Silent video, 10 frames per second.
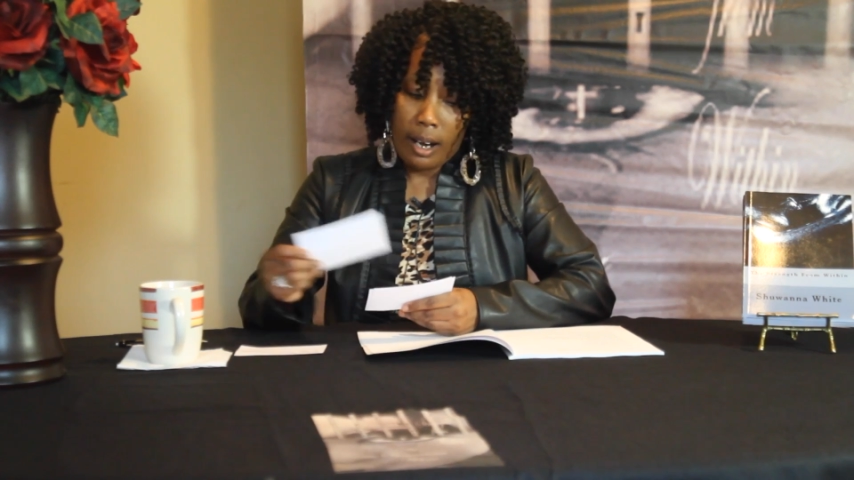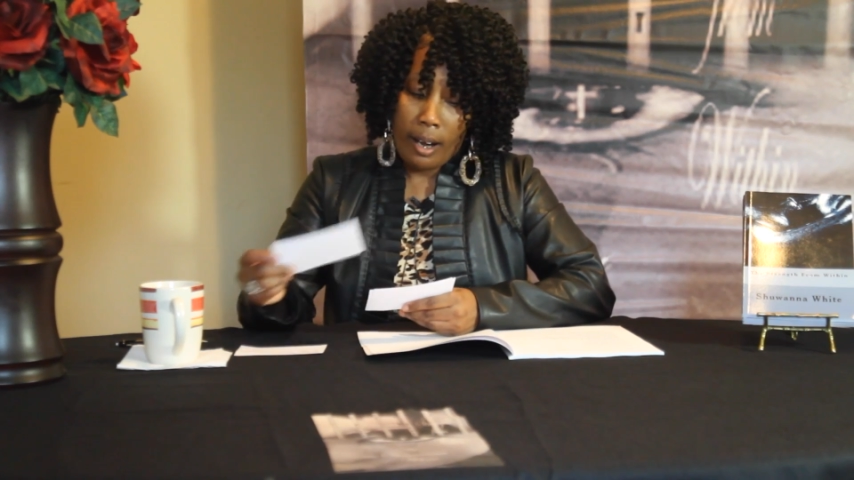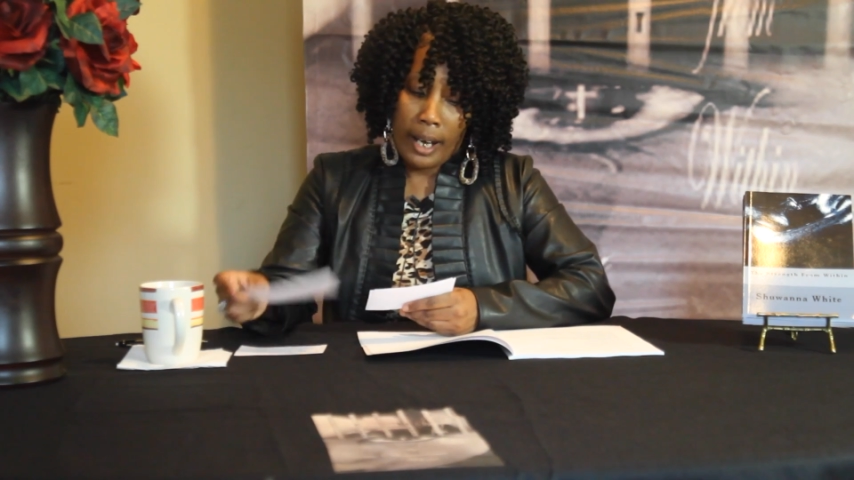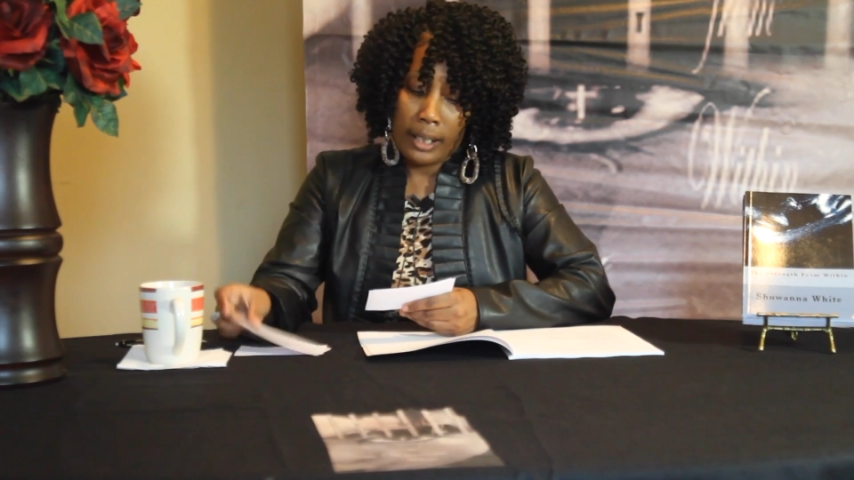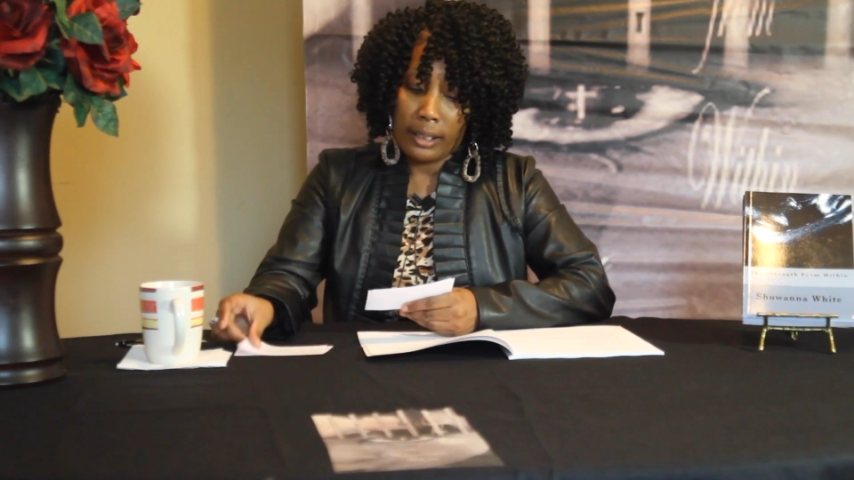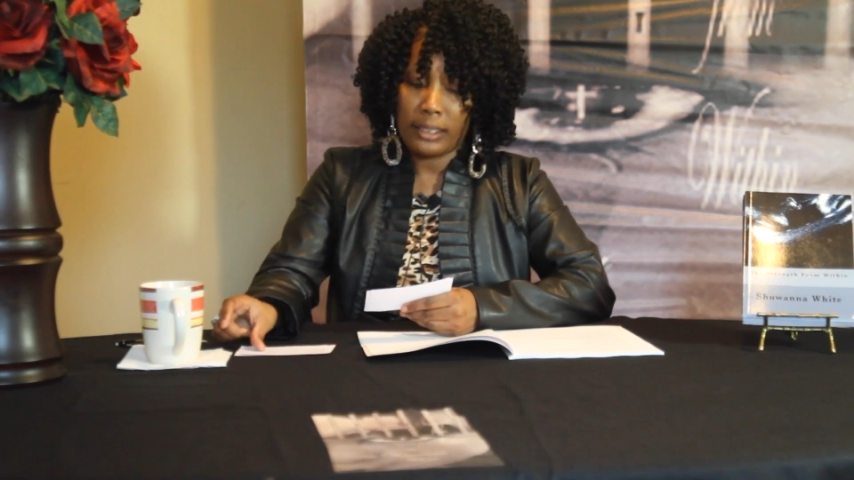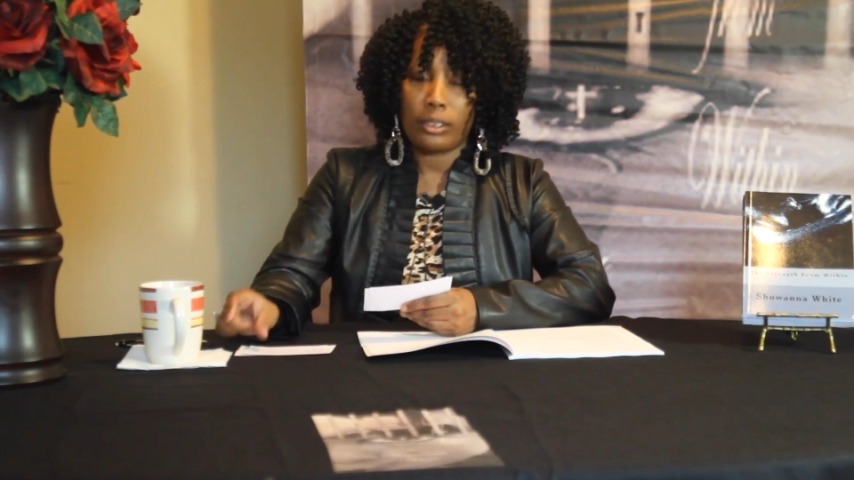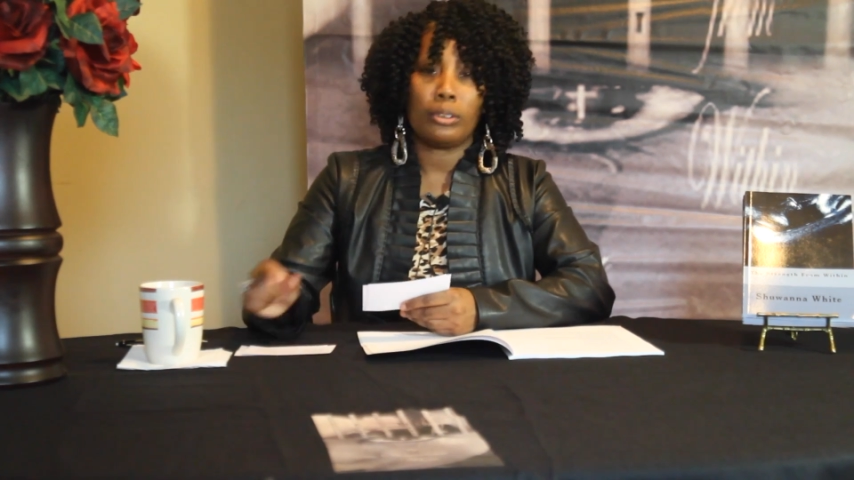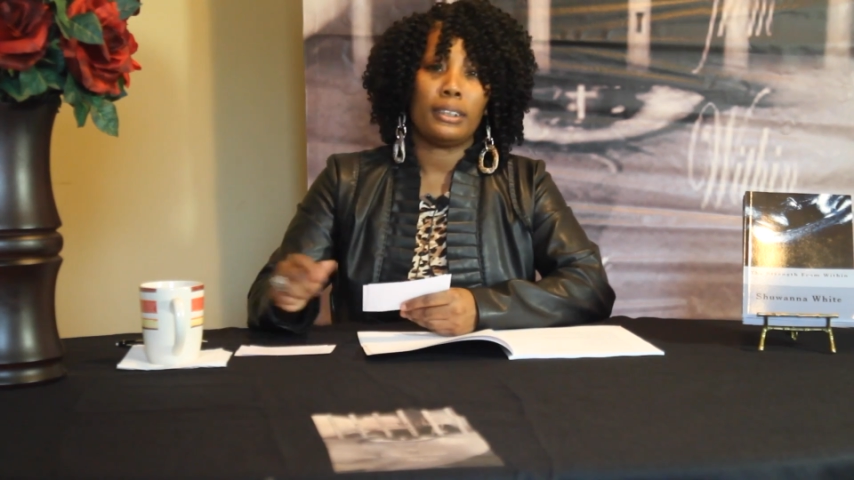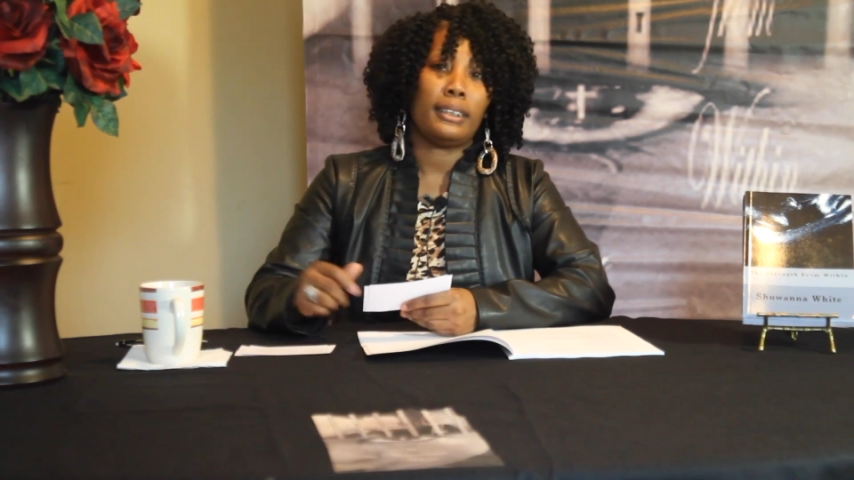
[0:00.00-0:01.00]
All right, let's
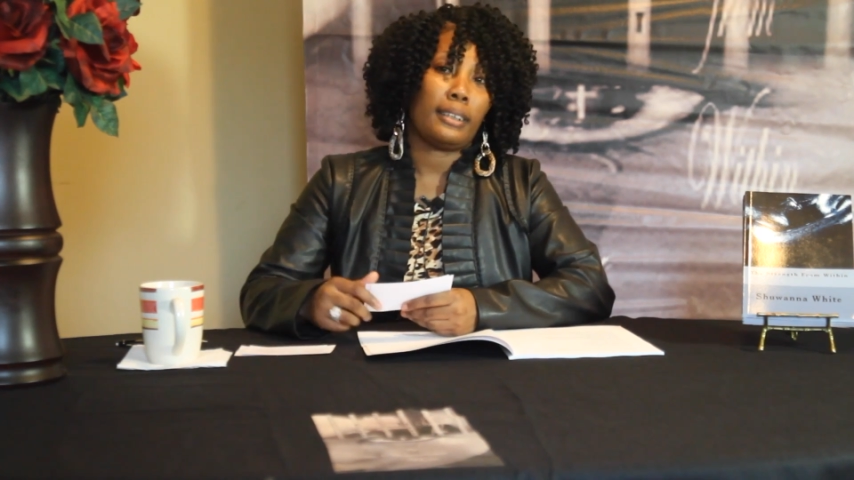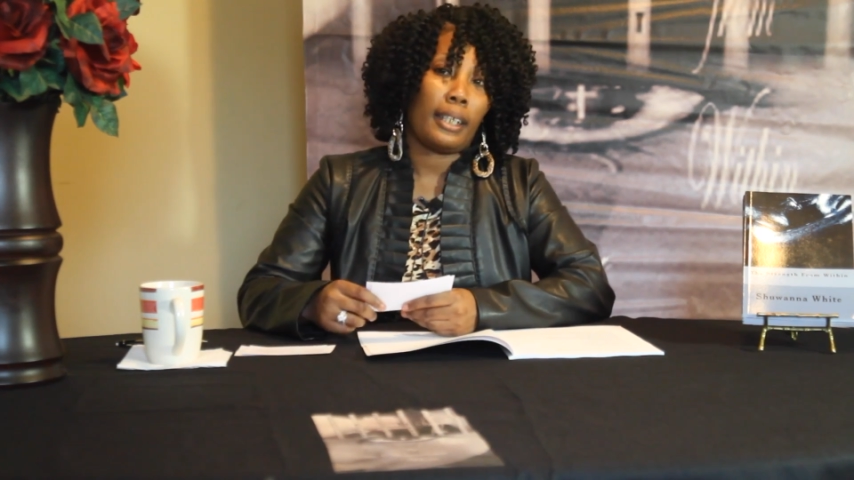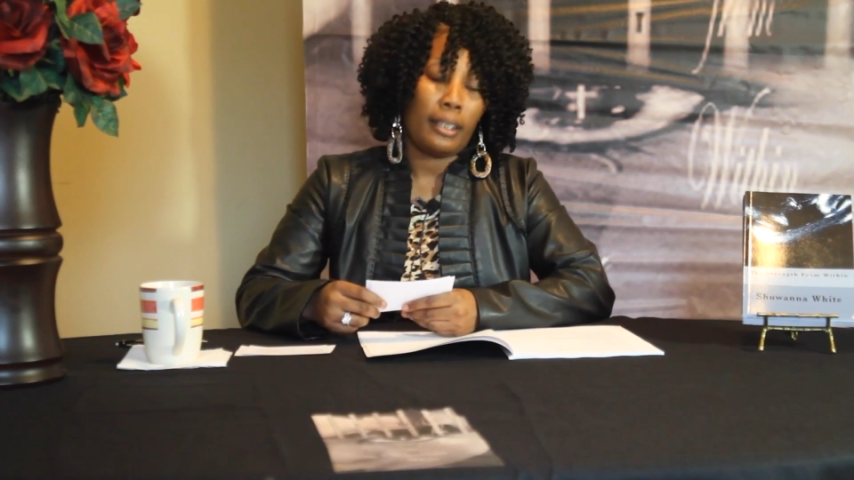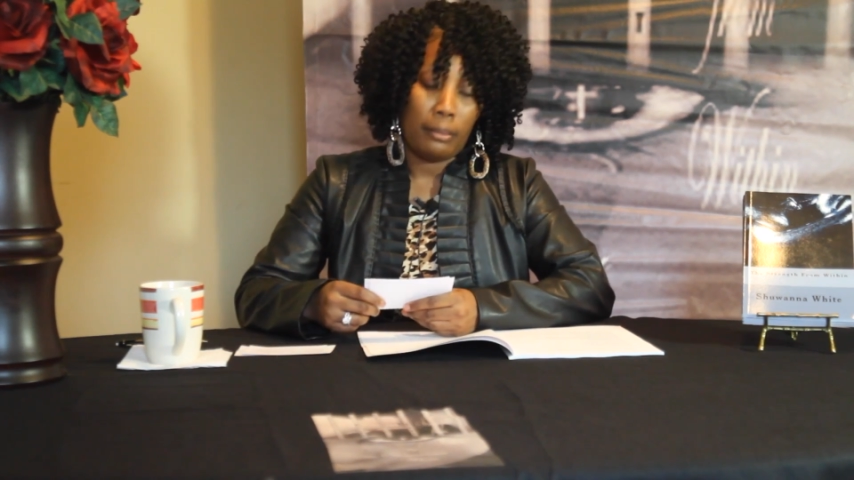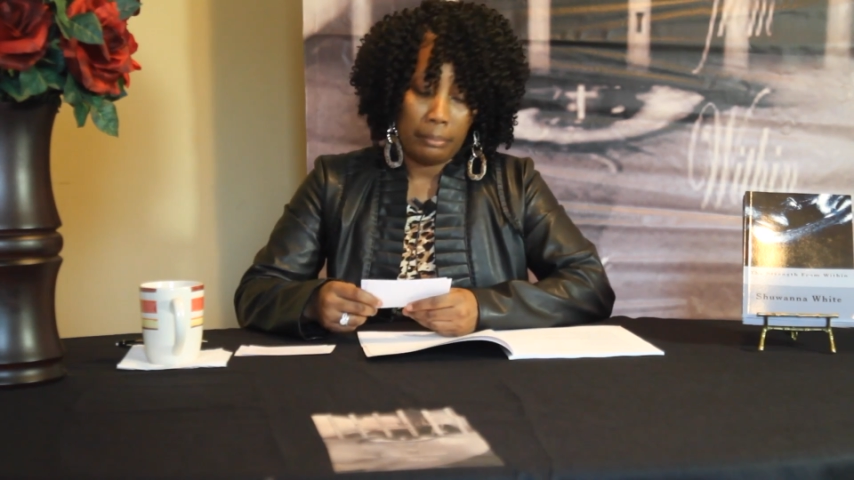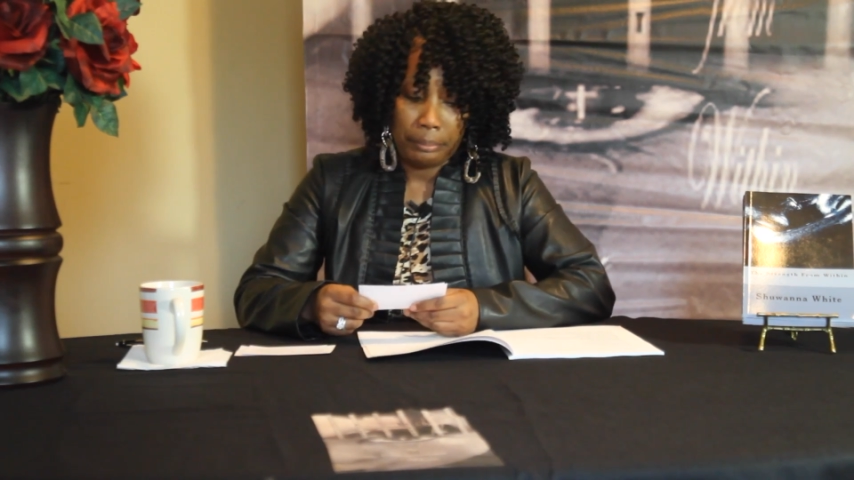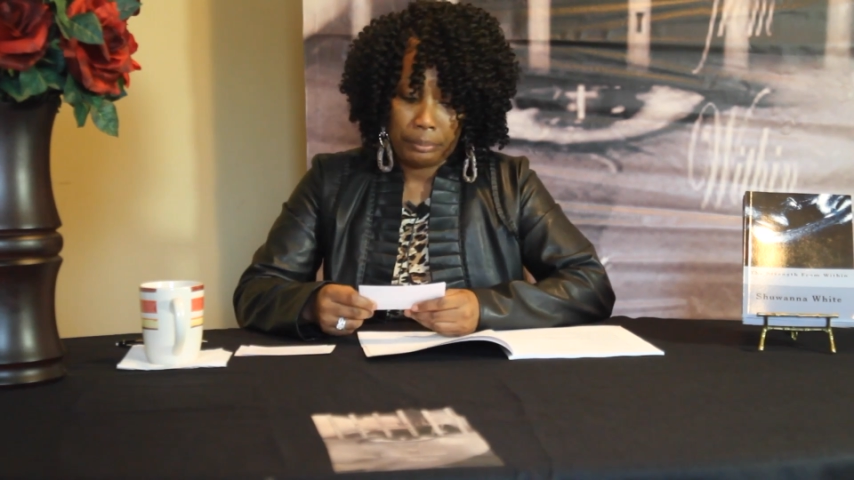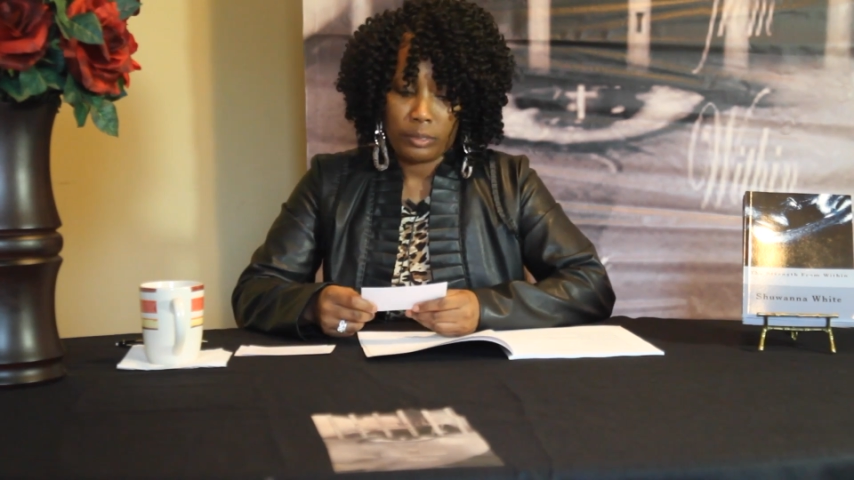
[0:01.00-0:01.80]
go to Sam.